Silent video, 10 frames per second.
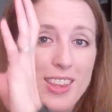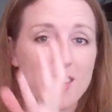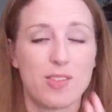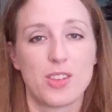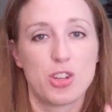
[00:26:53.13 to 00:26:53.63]

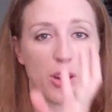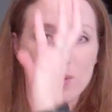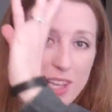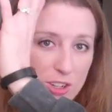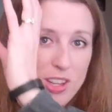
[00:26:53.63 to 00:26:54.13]
sock
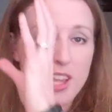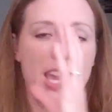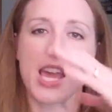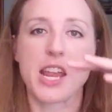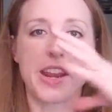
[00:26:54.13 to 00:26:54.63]
that the shark
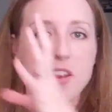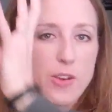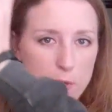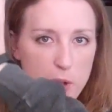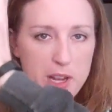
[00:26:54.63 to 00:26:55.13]
was actually like
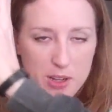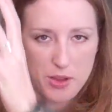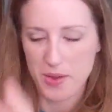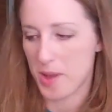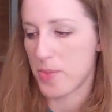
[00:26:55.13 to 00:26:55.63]
eating your
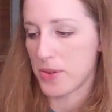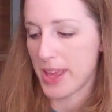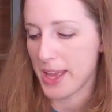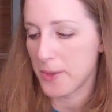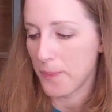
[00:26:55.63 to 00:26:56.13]
foot and
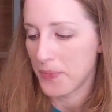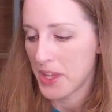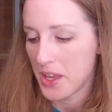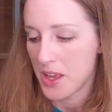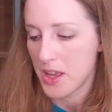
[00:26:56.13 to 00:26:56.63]
going up your
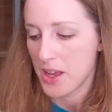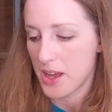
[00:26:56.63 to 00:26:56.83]
leg.